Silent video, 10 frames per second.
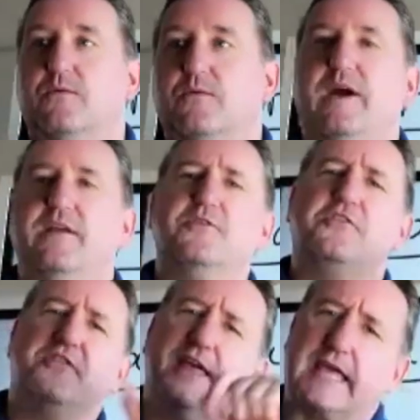do you
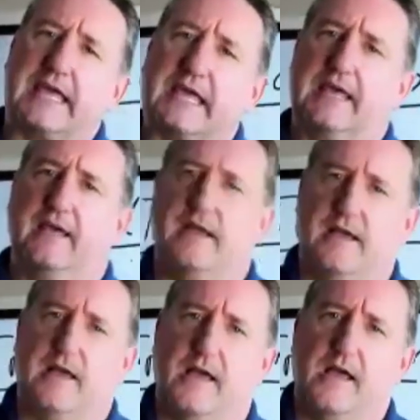think
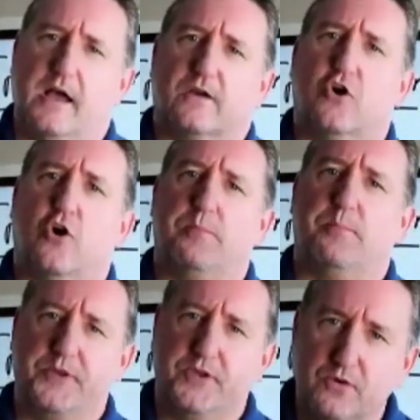
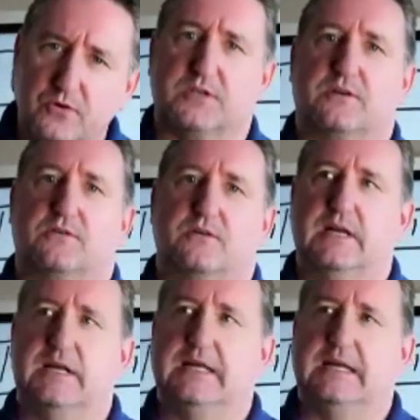computer
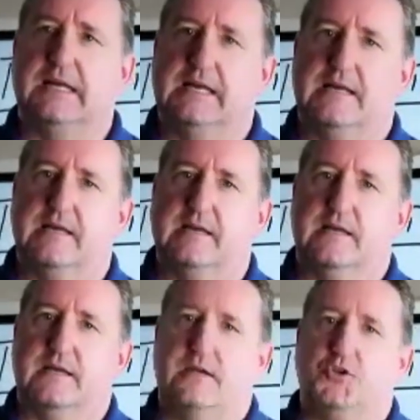
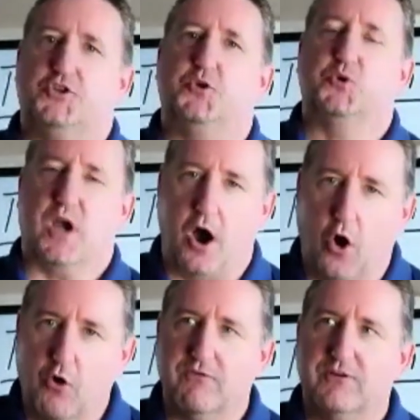took
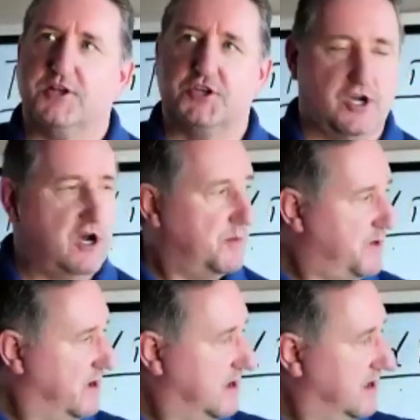over the job
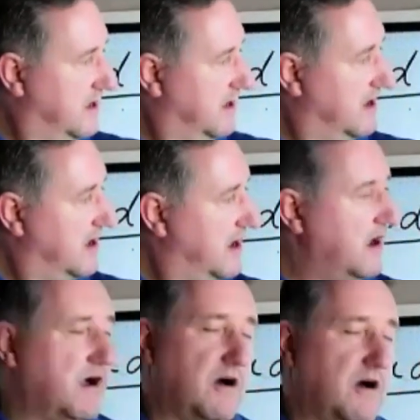
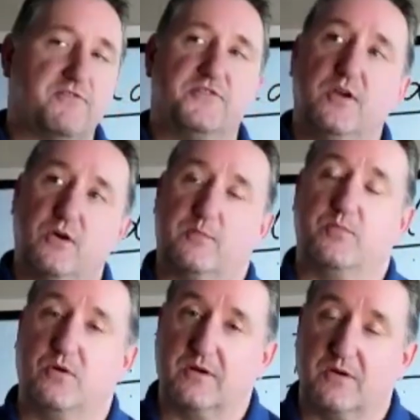of the order
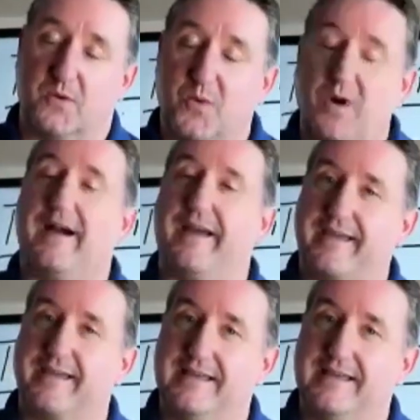book? Why?